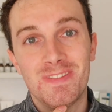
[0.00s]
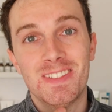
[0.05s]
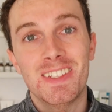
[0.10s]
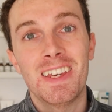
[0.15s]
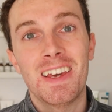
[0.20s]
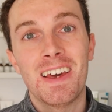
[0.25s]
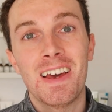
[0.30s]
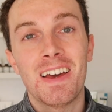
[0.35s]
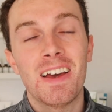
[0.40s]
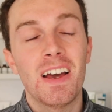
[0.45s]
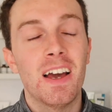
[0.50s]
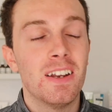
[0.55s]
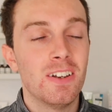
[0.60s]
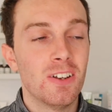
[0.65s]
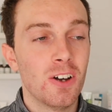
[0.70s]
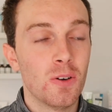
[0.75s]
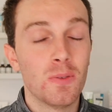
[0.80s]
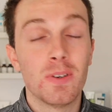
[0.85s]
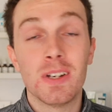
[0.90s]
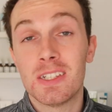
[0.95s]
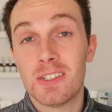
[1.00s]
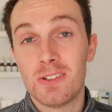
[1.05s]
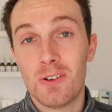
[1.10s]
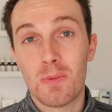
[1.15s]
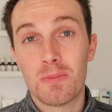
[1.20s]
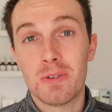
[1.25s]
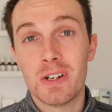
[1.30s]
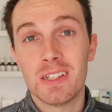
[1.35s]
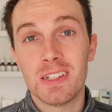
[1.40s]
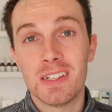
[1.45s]
Yeah, I know, it's
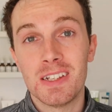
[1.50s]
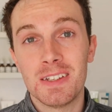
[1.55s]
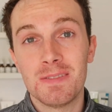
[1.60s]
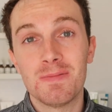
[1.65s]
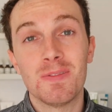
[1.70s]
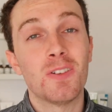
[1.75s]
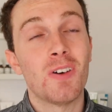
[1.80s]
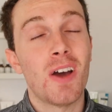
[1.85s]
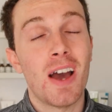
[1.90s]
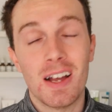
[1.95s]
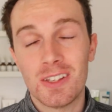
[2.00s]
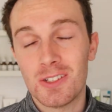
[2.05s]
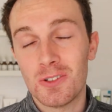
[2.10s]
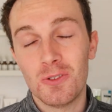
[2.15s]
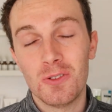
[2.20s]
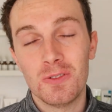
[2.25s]
not pretty at